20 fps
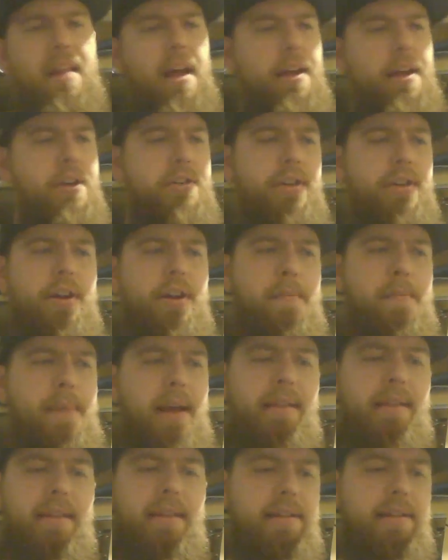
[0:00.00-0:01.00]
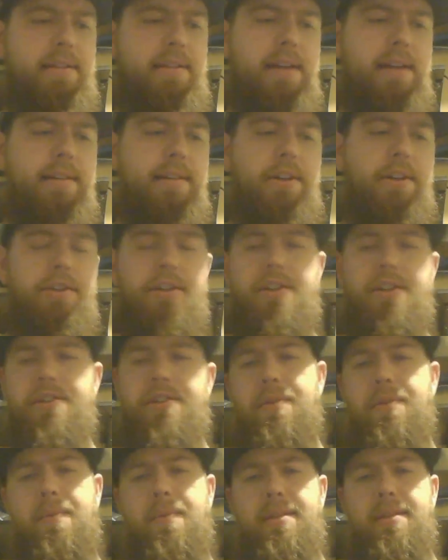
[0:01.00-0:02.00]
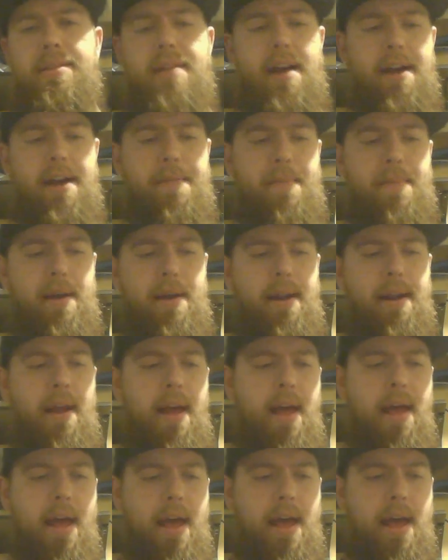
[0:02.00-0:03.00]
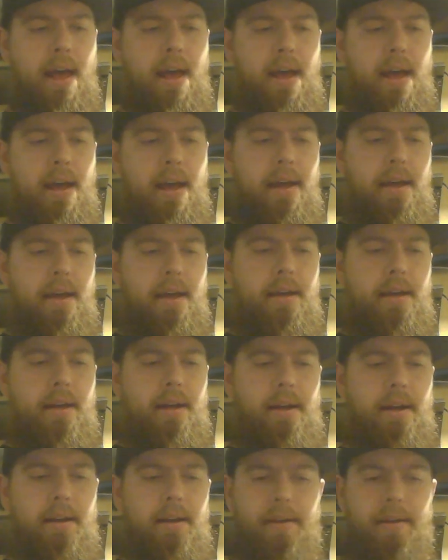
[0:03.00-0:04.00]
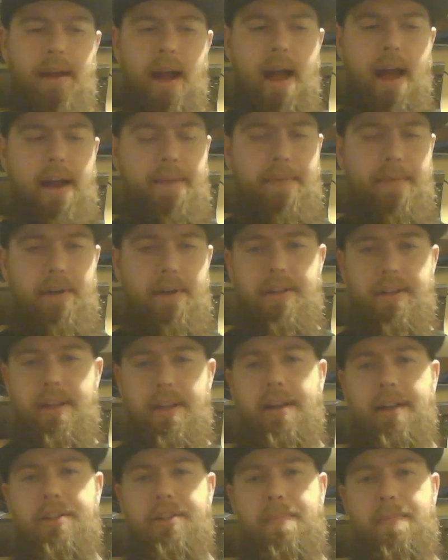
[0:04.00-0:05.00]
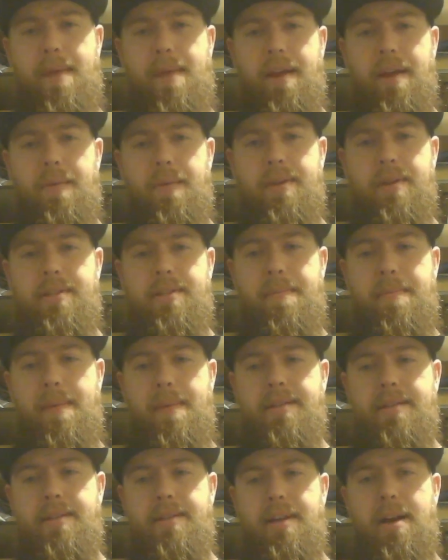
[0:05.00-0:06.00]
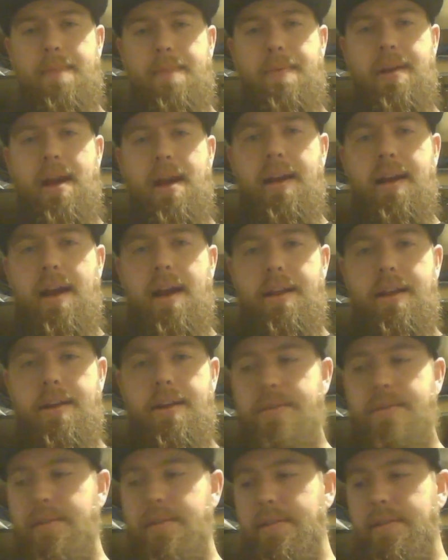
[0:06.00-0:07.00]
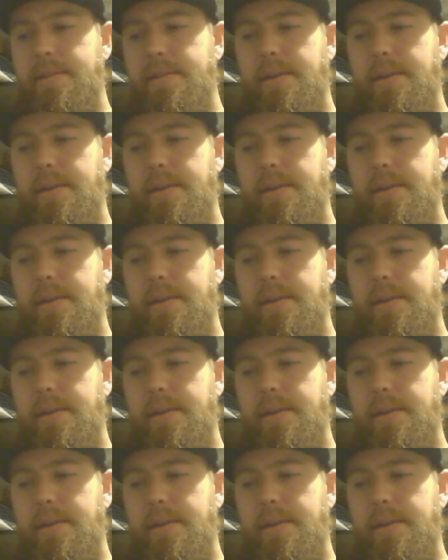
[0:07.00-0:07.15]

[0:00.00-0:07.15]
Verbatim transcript: I usually don't paint the insides, I usually just do one side, but I had a bunch of the extra paint. Once you mix it up, you kind of got to use it.